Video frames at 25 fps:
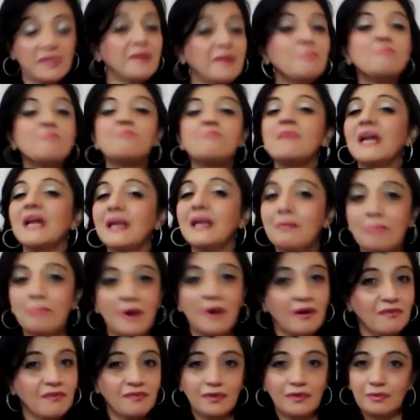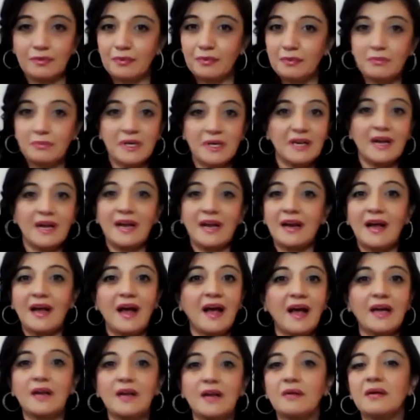There are many powerful women, and
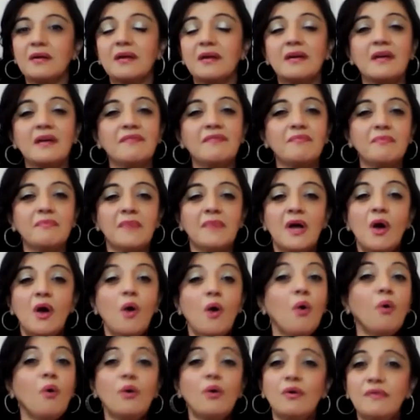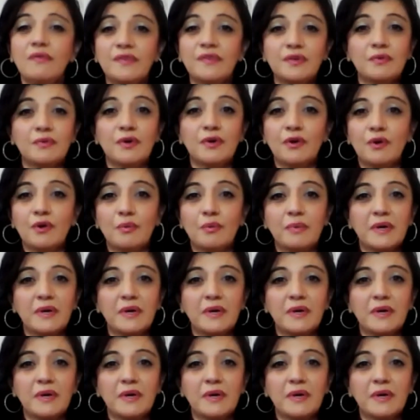I give them all over the globe,